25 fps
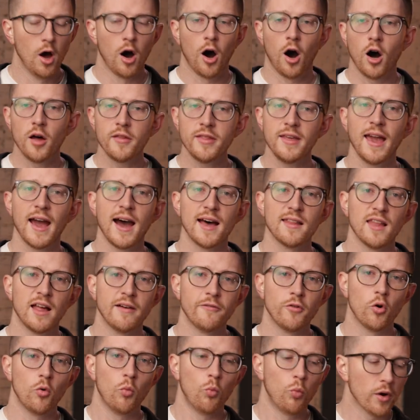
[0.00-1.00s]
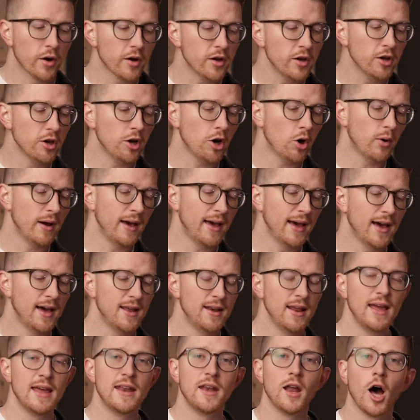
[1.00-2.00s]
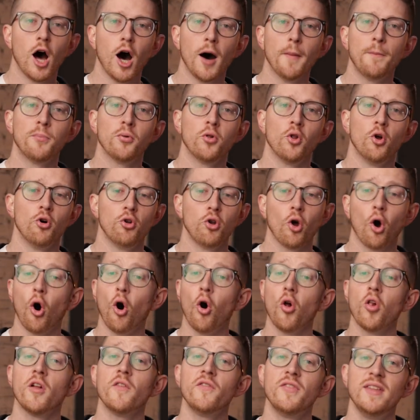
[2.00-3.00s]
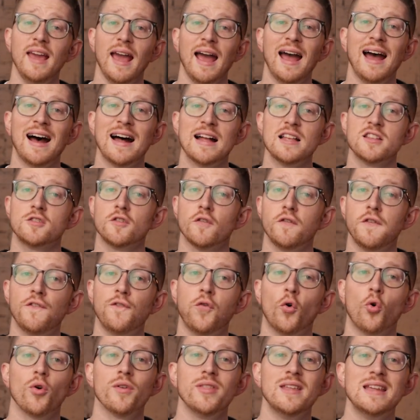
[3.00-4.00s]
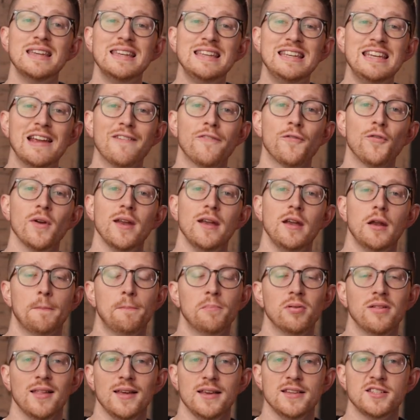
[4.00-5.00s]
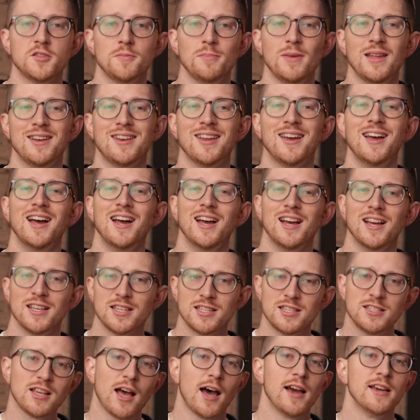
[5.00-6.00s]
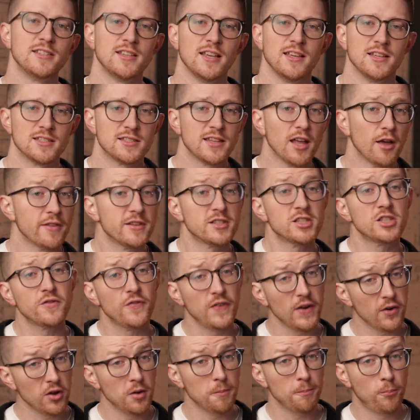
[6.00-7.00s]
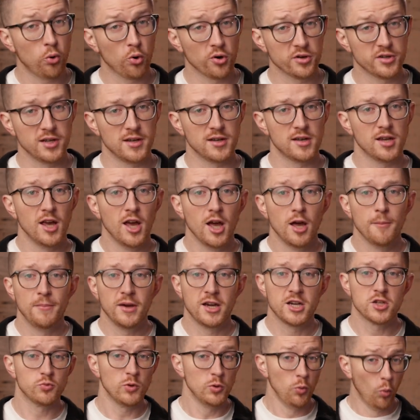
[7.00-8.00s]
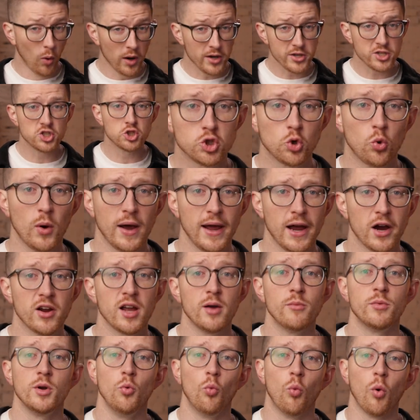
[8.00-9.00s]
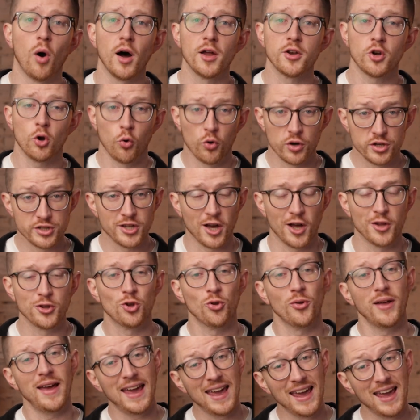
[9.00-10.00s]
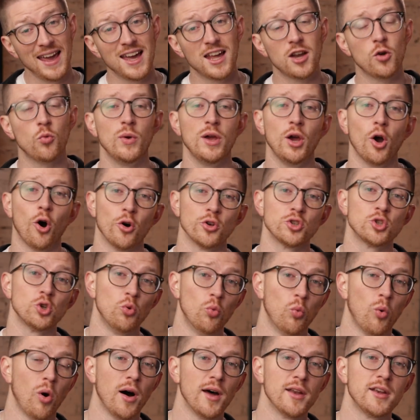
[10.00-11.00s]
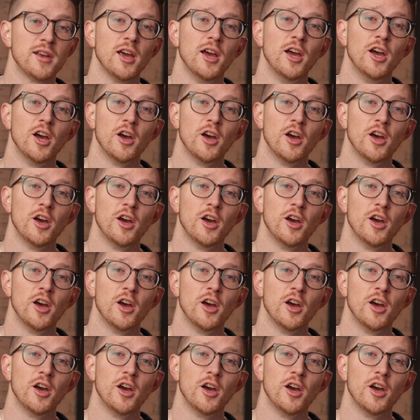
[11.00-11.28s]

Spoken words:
On the ad level, we're going to go ahead and upload all of the ads for the different placement sizings. Now, this is very important because we want square and we want horizontal and we also want